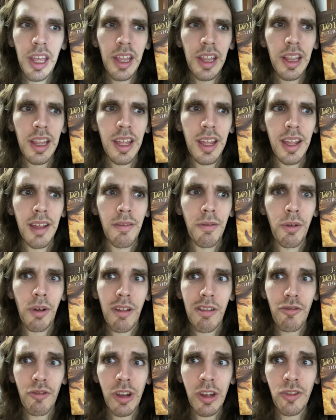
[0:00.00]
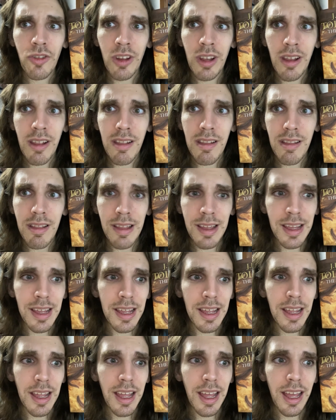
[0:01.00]
The frustrations
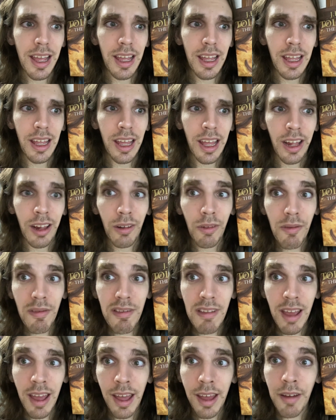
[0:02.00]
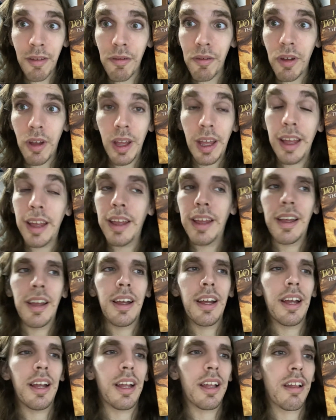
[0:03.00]
the elves have,
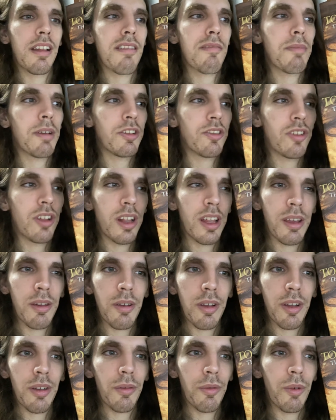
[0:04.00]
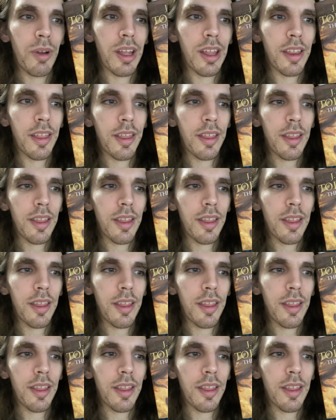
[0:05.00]
especially with